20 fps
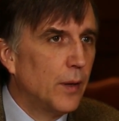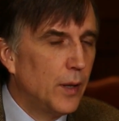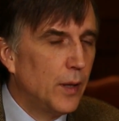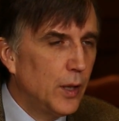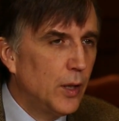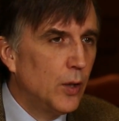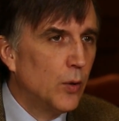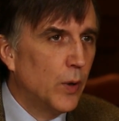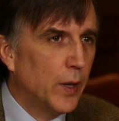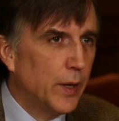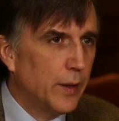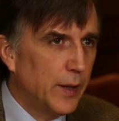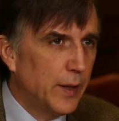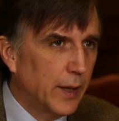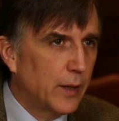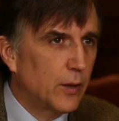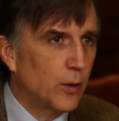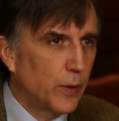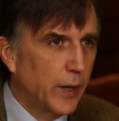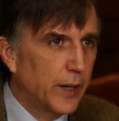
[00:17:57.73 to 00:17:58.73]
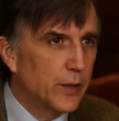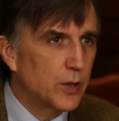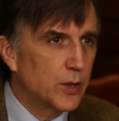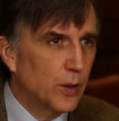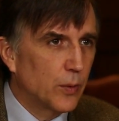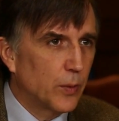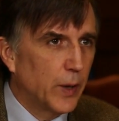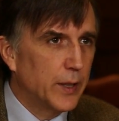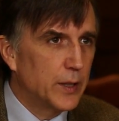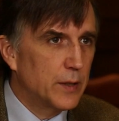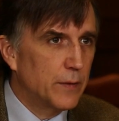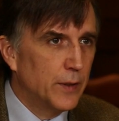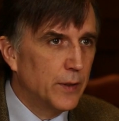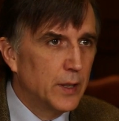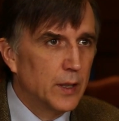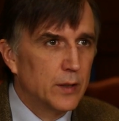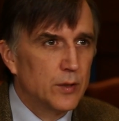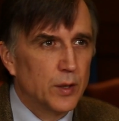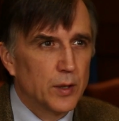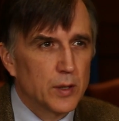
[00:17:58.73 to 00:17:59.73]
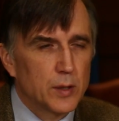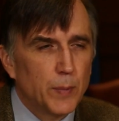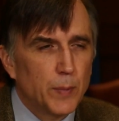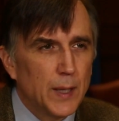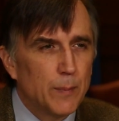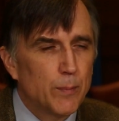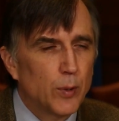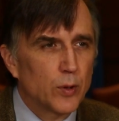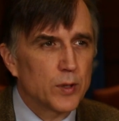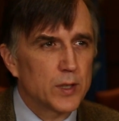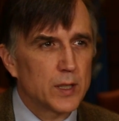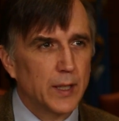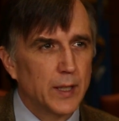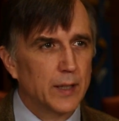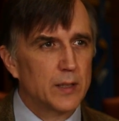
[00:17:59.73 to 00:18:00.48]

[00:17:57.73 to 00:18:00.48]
the UN Declaration of the Rights of Indigenous Peoples.